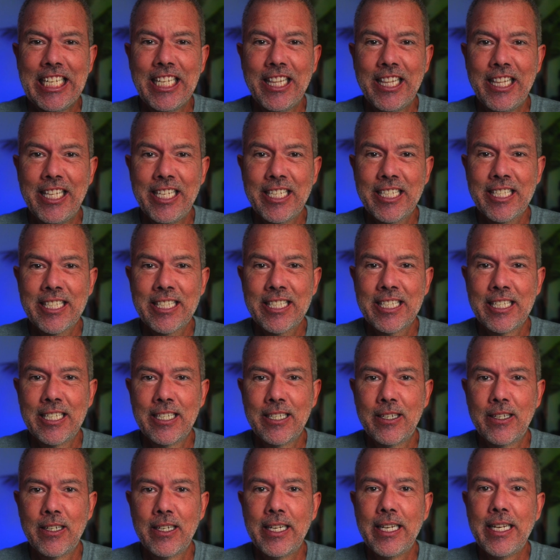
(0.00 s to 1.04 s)
This
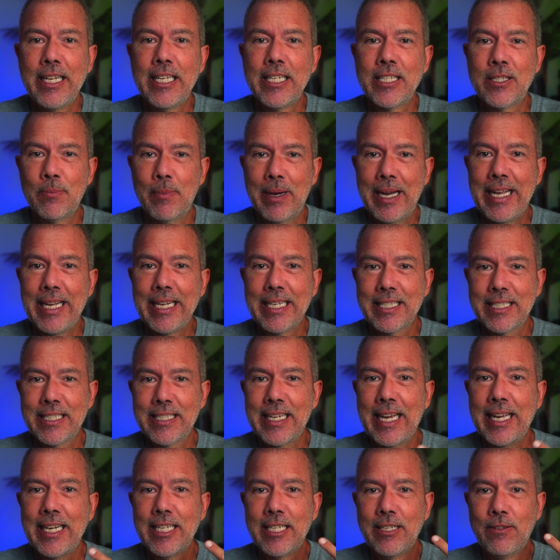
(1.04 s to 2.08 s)
is my
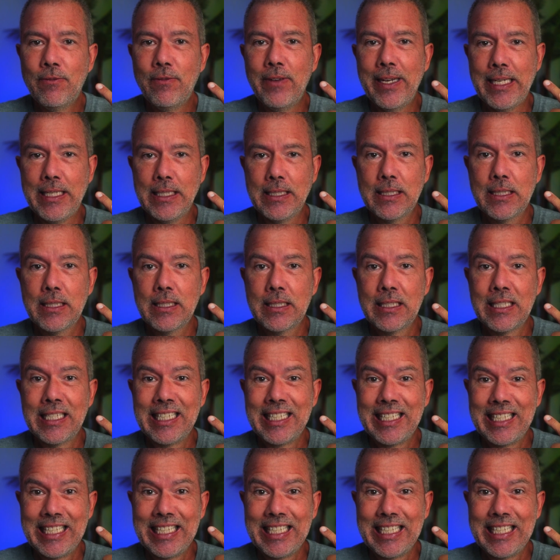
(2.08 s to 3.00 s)
excited face.